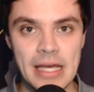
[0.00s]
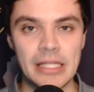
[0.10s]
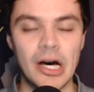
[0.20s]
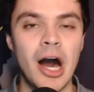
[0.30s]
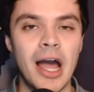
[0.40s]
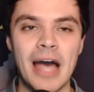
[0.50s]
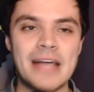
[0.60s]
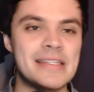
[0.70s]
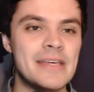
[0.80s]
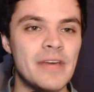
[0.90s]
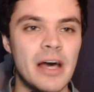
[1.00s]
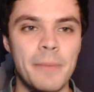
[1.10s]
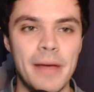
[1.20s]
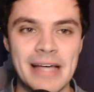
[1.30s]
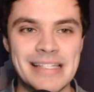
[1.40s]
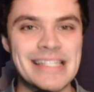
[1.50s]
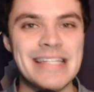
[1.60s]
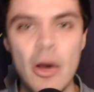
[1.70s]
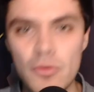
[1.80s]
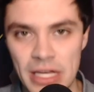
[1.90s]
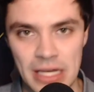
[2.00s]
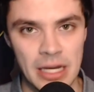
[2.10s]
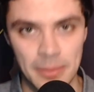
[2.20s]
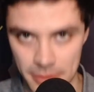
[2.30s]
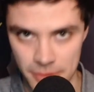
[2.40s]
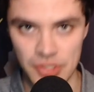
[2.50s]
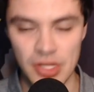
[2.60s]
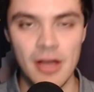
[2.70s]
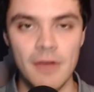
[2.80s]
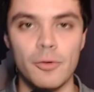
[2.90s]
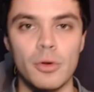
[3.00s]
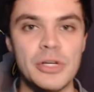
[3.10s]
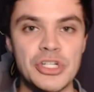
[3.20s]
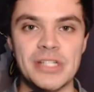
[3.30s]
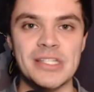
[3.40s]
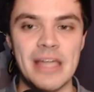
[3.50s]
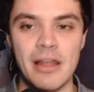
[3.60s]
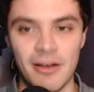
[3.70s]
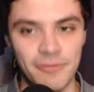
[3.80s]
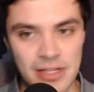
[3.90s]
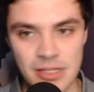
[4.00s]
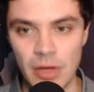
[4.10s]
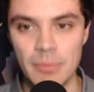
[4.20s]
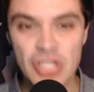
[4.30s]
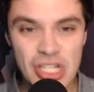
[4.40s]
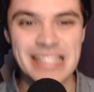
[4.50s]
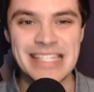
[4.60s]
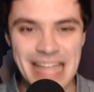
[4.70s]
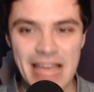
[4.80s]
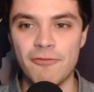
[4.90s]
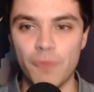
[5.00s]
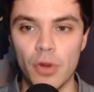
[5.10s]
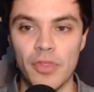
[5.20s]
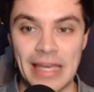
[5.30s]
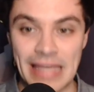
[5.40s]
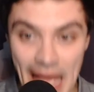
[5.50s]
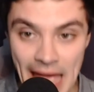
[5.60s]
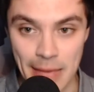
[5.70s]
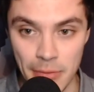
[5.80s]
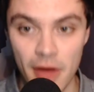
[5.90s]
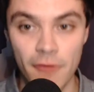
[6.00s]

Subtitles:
The Hawkeyes giving up astounding numbers for Michigan State offensively. And Michigan State for the game,